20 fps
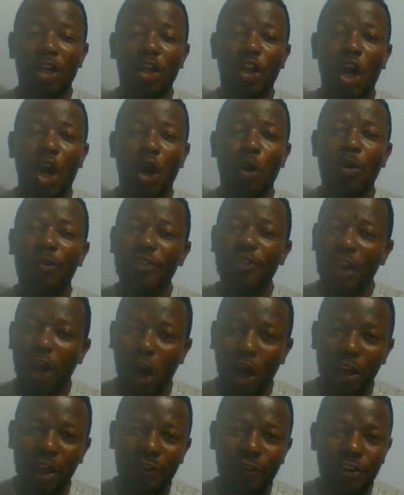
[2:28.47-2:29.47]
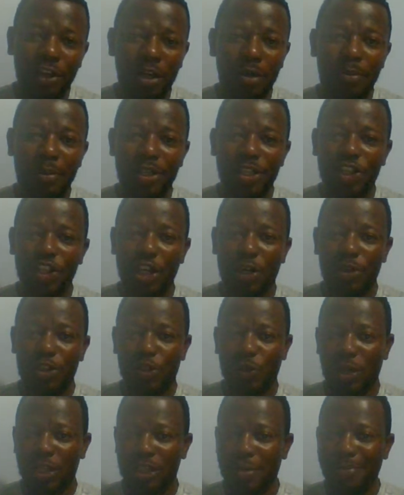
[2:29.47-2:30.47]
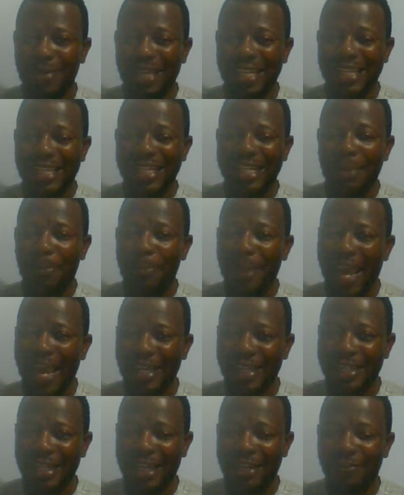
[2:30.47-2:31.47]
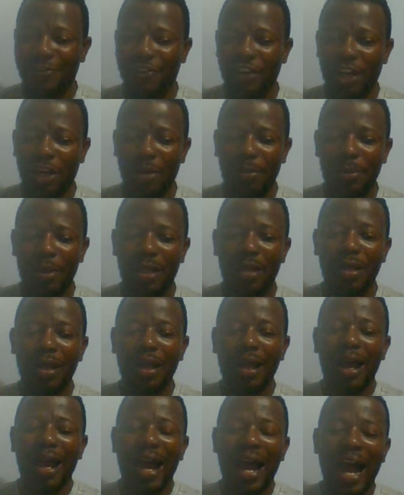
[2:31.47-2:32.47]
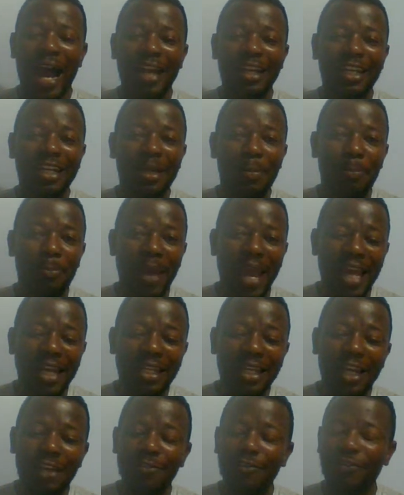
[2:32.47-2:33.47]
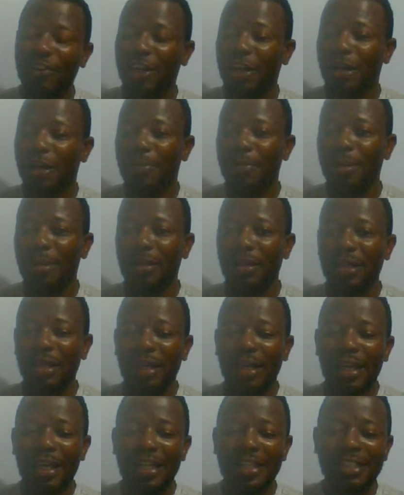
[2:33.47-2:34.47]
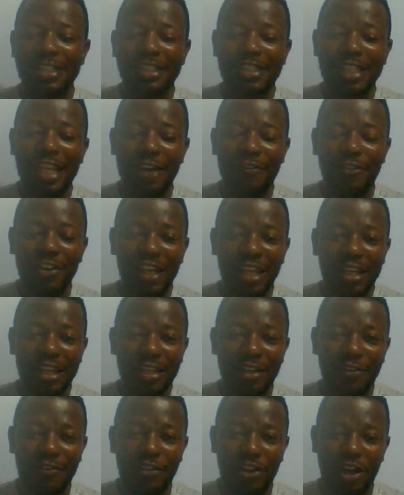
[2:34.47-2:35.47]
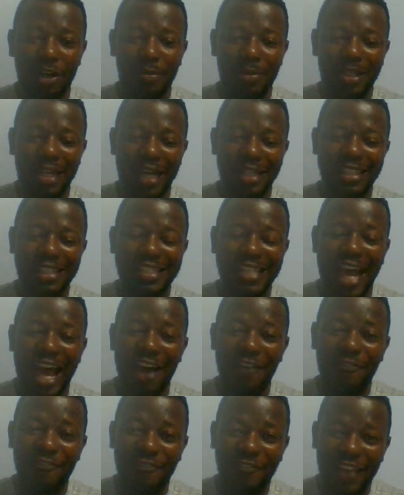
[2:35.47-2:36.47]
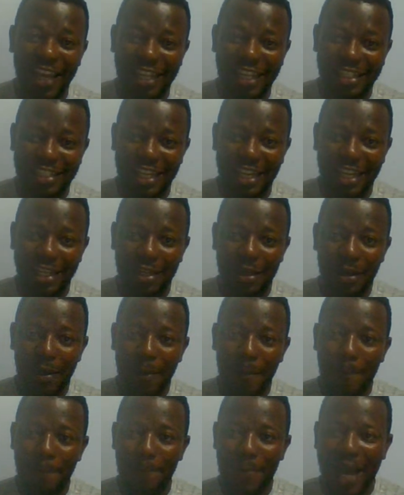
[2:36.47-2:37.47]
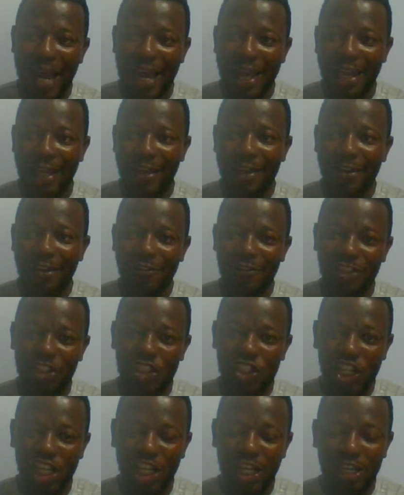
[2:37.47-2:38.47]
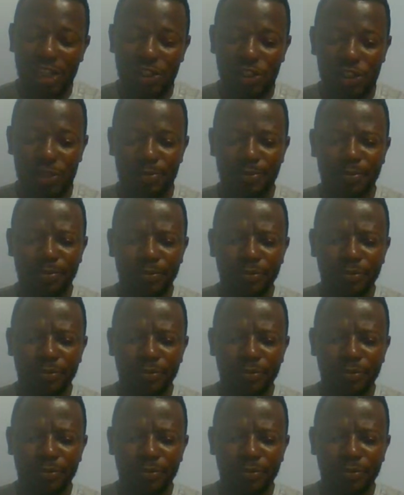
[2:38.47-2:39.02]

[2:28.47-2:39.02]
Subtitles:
Now, the other variable here is going to be the dependent variable. And the dependent variable is definitely the variable that is affected by the change.